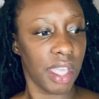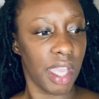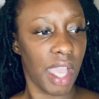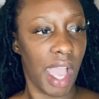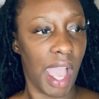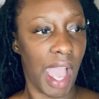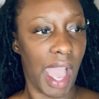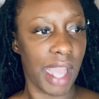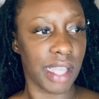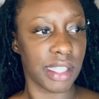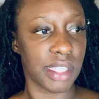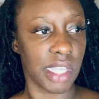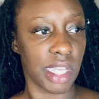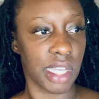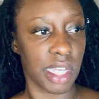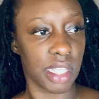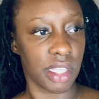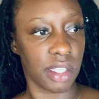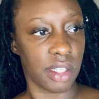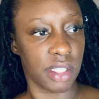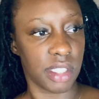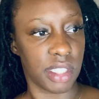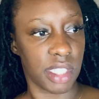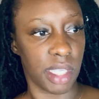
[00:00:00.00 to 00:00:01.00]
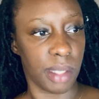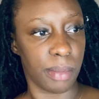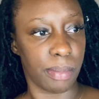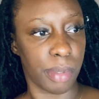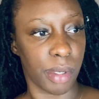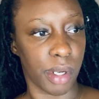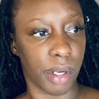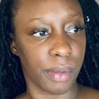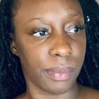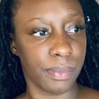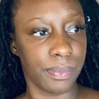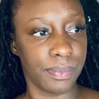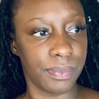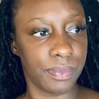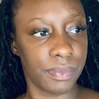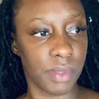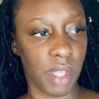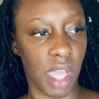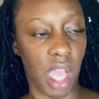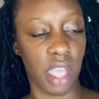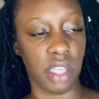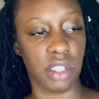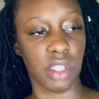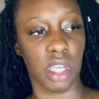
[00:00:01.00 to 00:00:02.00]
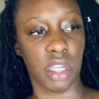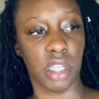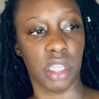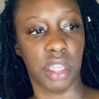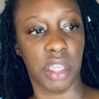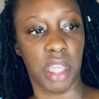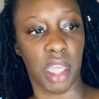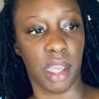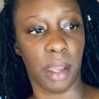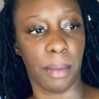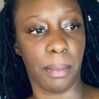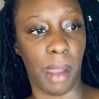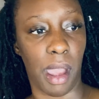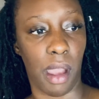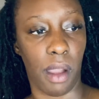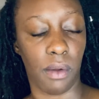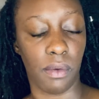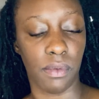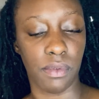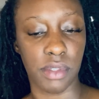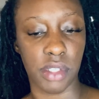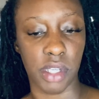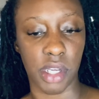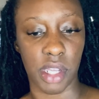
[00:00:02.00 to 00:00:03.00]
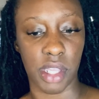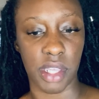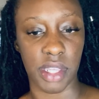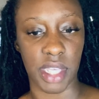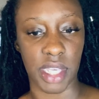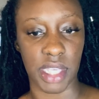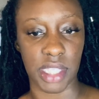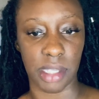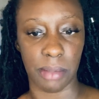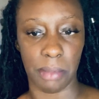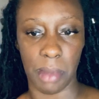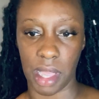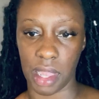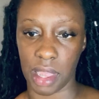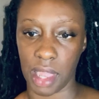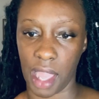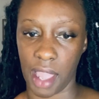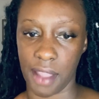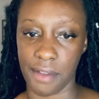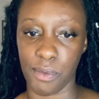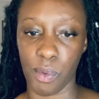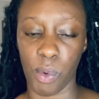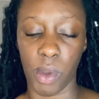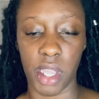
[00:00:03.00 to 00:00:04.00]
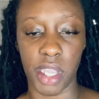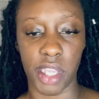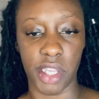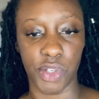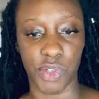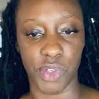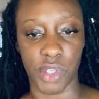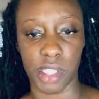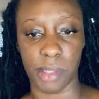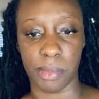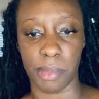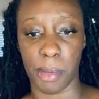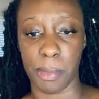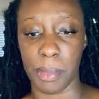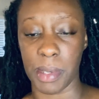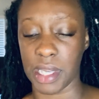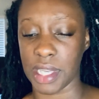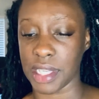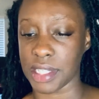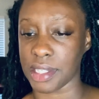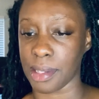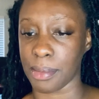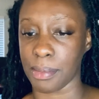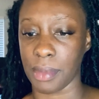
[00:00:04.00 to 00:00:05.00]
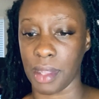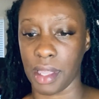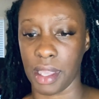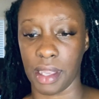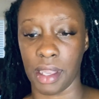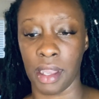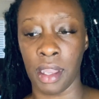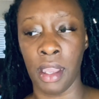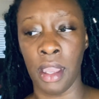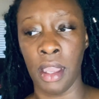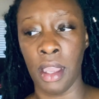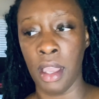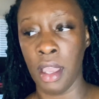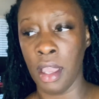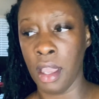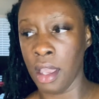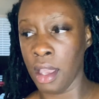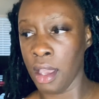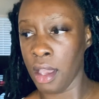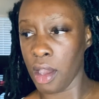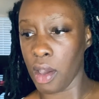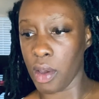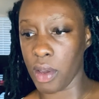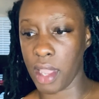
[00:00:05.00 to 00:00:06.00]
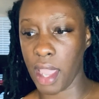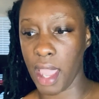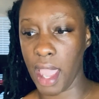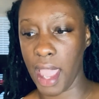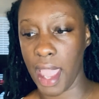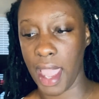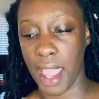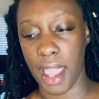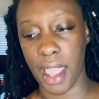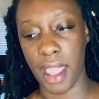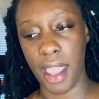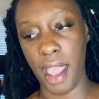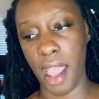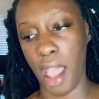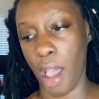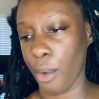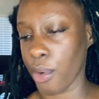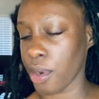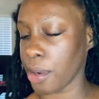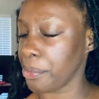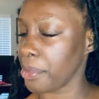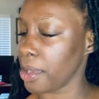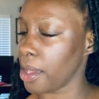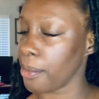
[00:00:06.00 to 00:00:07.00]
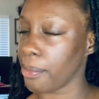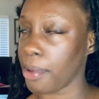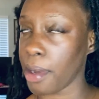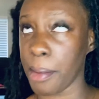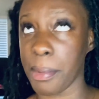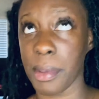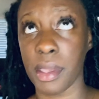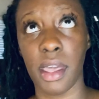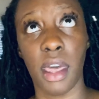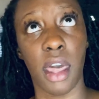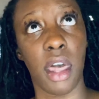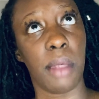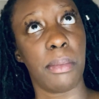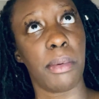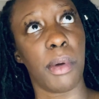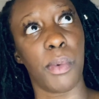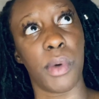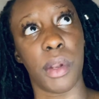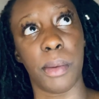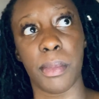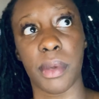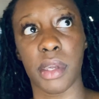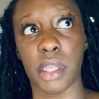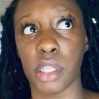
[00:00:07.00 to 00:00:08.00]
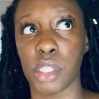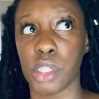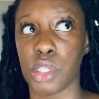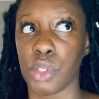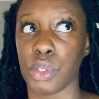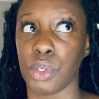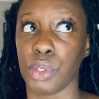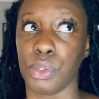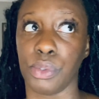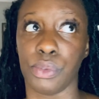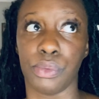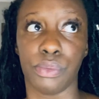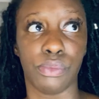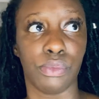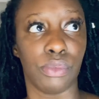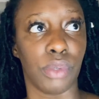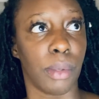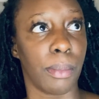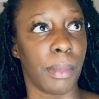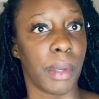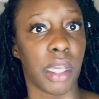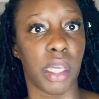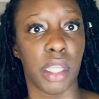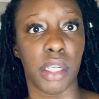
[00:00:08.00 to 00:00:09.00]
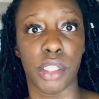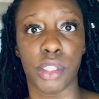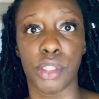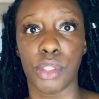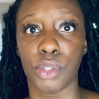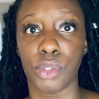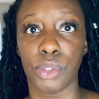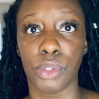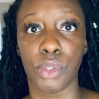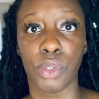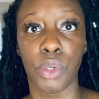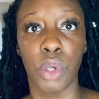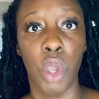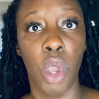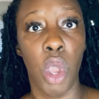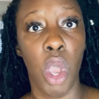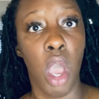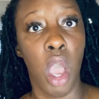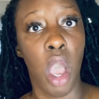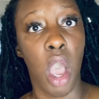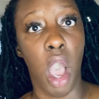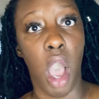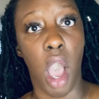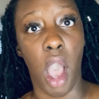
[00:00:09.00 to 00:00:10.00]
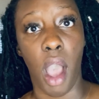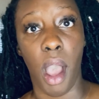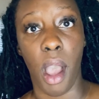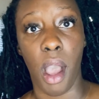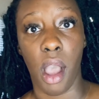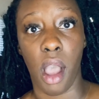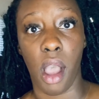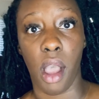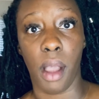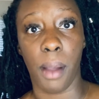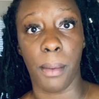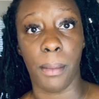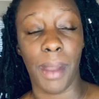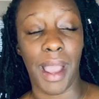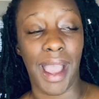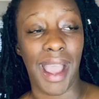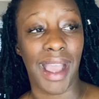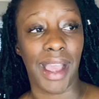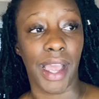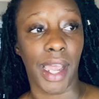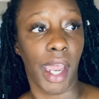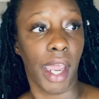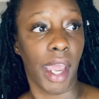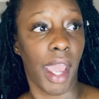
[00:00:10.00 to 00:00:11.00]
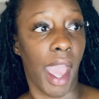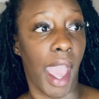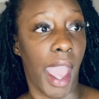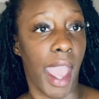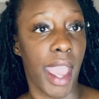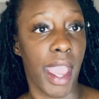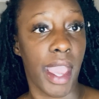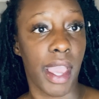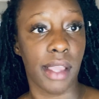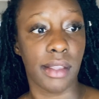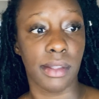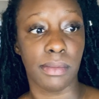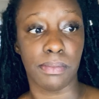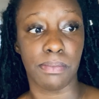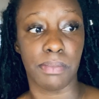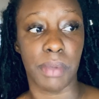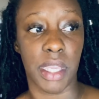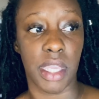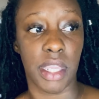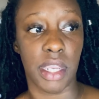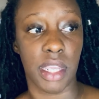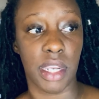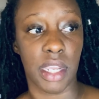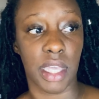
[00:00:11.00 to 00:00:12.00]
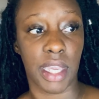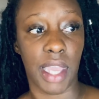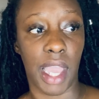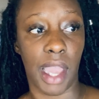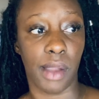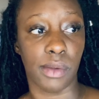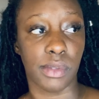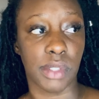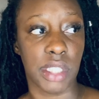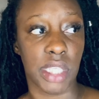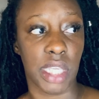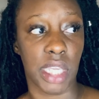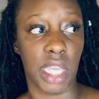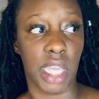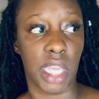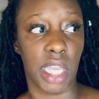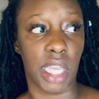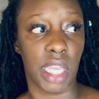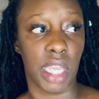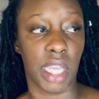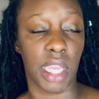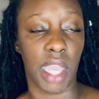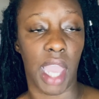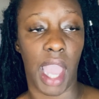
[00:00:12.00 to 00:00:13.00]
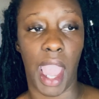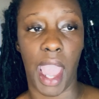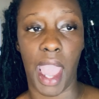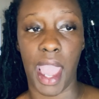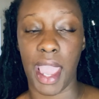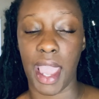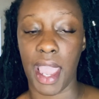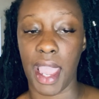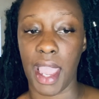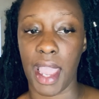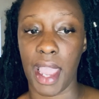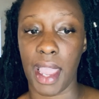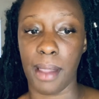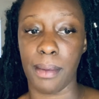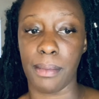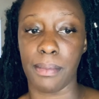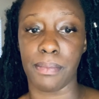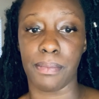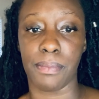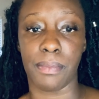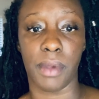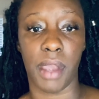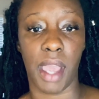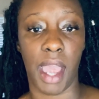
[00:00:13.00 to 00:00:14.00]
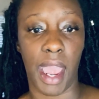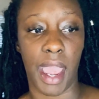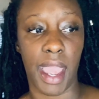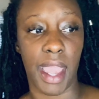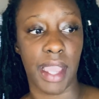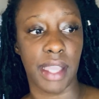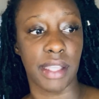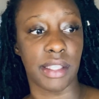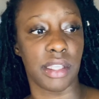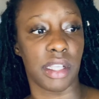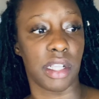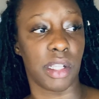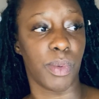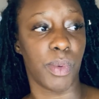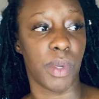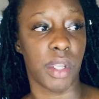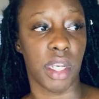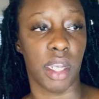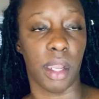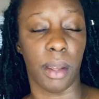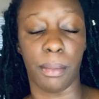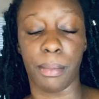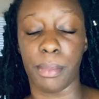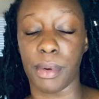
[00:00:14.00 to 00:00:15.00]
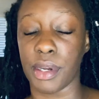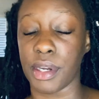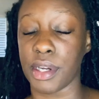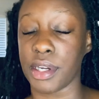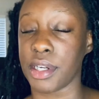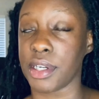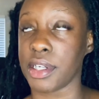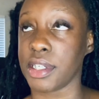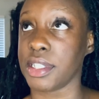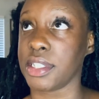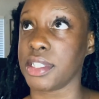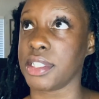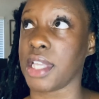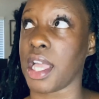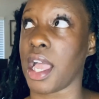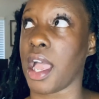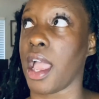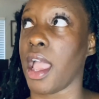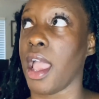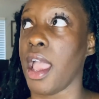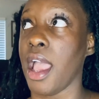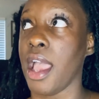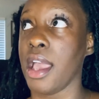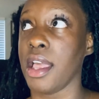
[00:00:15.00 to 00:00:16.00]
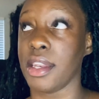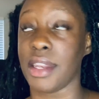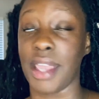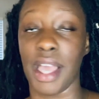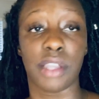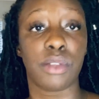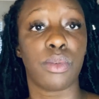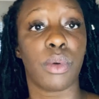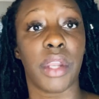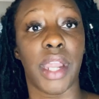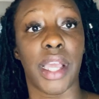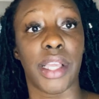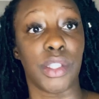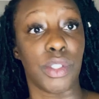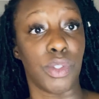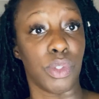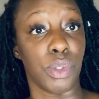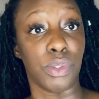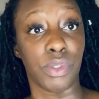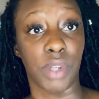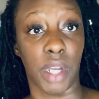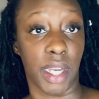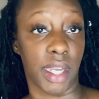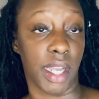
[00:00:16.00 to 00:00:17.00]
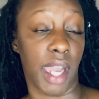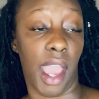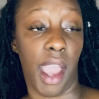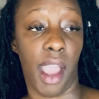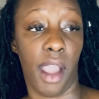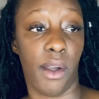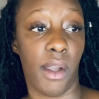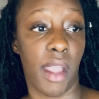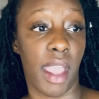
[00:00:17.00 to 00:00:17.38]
I dug a little deeper. I started to think about certain things in my life, what interests me, because I'm like, okay, I want to be in public health, but what am I going to do? What am I going to do? I hate being in accounting. I hate dealing with numbers. That's what I do right now.